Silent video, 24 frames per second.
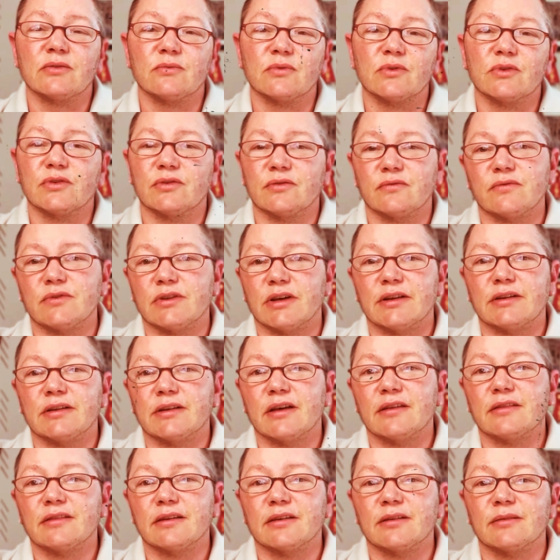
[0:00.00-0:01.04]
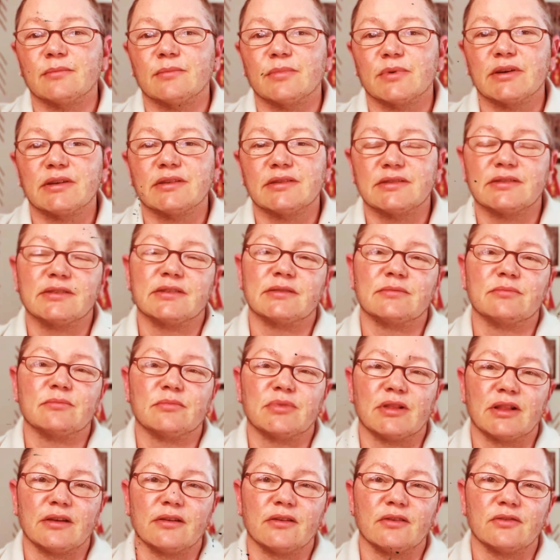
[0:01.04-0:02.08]
where you've done nothing but sit and
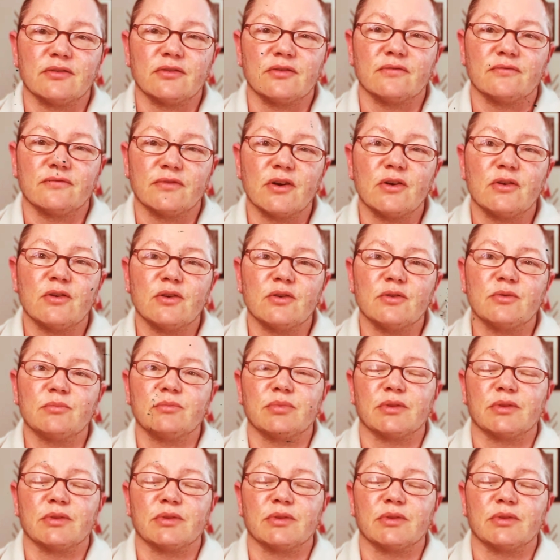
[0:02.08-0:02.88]
play on your phone,